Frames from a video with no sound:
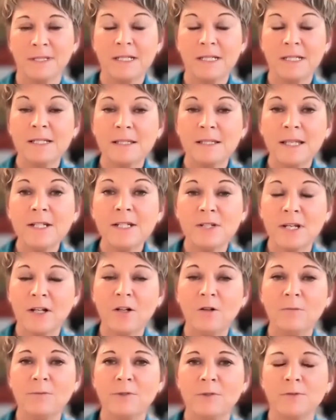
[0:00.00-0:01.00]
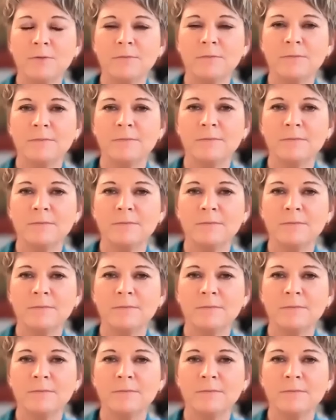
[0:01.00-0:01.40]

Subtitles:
It's there to help you.